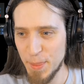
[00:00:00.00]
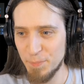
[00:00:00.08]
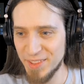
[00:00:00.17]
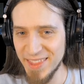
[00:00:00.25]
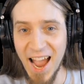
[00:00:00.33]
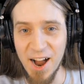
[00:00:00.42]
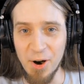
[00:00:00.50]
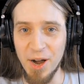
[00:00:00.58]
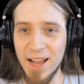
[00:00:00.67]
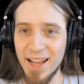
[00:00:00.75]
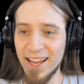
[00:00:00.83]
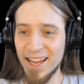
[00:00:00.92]
But now,
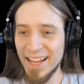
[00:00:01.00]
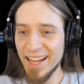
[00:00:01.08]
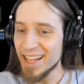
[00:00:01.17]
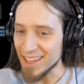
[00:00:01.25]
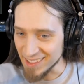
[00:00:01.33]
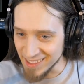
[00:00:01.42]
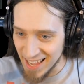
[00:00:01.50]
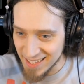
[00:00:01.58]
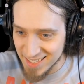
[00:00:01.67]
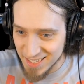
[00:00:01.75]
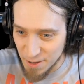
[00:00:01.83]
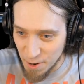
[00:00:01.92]

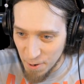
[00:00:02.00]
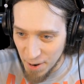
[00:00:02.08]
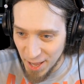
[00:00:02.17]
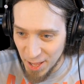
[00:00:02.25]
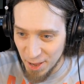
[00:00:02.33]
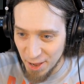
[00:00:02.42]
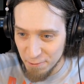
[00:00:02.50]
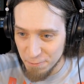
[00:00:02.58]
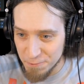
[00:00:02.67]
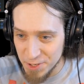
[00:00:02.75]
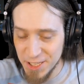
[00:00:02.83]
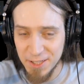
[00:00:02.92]
let's
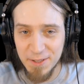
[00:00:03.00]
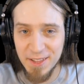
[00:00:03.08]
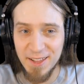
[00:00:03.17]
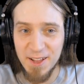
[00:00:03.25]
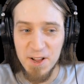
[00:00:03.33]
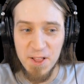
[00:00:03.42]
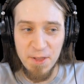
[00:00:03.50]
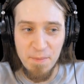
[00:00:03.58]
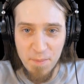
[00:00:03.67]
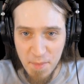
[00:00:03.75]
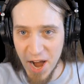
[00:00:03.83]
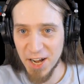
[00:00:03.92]
feed the
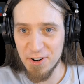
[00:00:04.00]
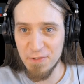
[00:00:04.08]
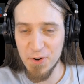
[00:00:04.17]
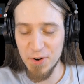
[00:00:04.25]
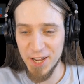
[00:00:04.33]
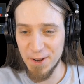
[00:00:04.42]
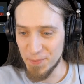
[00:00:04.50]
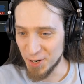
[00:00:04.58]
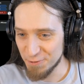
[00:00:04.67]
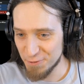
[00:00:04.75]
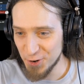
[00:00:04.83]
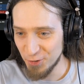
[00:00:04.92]
microphone input
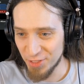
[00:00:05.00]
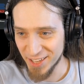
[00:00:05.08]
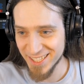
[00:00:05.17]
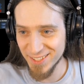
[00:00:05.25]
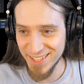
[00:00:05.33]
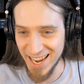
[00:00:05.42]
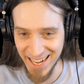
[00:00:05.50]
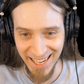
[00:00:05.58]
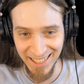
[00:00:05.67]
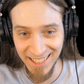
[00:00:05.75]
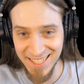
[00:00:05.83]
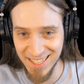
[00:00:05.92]
through this thing and
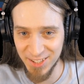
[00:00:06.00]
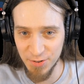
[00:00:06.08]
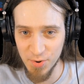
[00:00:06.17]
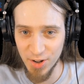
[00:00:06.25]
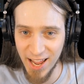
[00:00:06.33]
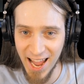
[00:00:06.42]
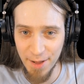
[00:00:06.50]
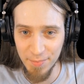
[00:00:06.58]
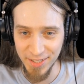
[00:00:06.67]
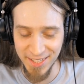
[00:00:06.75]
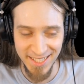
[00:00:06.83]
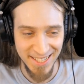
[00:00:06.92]
listen to what
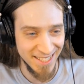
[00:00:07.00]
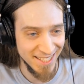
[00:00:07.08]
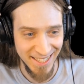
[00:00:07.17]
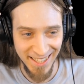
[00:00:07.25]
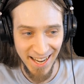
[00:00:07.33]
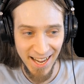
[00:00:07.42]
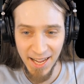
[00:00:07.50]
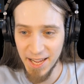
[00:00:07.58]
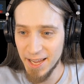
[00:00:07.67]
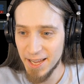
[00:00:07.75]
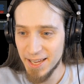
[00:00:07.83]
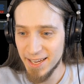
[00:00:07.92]
happens.
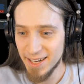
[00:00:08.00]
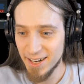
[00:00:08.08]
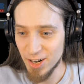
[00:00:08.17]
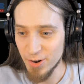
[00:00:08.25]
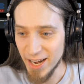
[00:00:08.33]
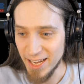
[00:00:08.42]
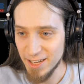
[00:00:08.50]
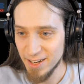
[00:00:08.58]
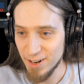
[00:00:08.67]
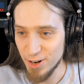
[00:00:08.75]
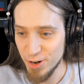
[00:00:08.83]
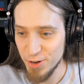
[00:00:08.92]
All right,
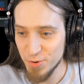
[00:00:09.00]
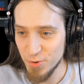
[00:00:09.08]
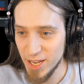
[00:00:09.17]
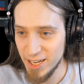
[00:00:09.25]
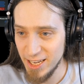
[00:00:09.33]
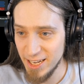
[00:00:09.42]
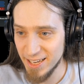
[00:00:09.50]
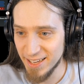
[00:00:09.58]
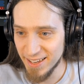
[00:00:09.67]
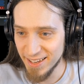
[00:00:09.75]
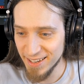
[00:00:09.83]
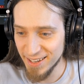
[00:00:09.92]
are you ready?
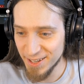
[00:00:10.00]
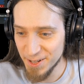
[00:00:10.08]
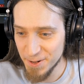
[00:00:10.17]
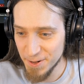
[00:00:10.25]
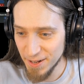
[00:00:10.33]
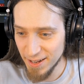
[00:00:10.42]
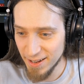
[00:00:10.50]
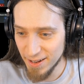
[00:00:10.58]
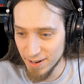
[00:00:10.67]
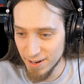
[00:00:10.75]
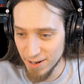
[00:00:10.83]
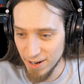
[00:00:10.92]

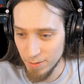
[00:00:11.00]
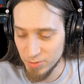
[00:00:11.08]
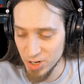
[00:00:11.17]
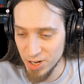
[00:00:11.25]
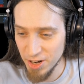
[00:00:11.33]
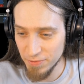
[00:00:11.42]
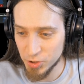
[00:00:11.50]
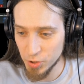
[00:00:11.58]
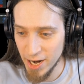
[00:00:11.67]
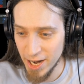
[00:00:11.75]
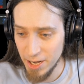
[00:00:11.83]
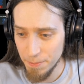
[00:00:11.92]
I'm turning off
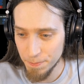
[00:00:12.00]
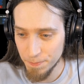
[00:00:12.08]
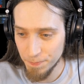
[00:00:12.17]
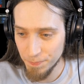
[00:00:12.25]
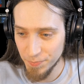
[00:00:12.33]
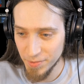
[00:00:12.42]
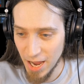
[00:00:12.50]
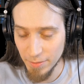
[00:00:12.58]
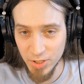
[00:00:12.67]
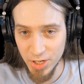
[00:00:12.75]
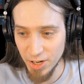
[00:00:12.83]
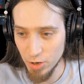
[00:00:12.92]
dry, I'm
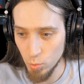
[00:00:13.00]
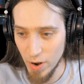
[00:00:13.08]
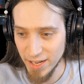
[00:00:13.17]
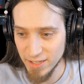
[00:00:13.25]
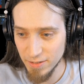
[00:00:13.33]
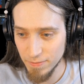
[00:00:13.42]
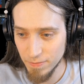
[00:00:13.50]
turning on wet.